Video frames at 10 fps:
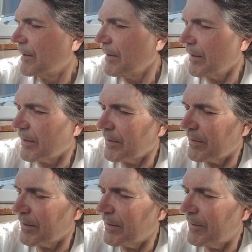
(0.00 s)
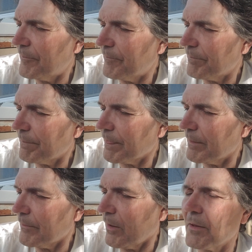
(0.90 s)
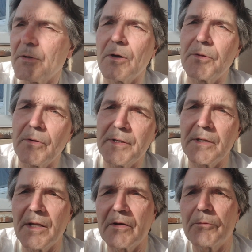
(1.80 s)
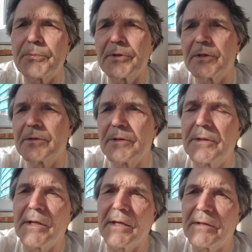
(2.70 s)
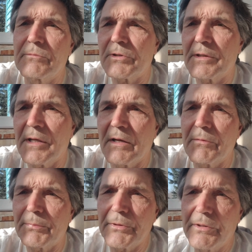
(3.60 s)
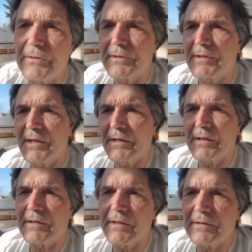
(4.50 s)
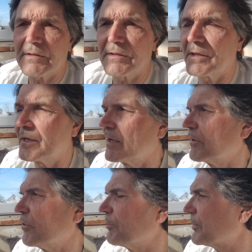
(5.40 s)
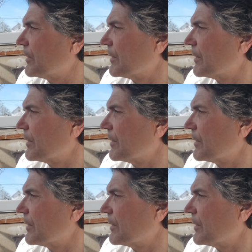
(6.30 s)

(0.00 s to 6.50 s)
And uh, all in all, though, I did have a pretty good day, and we're going to have a pretty good day again today, I hope.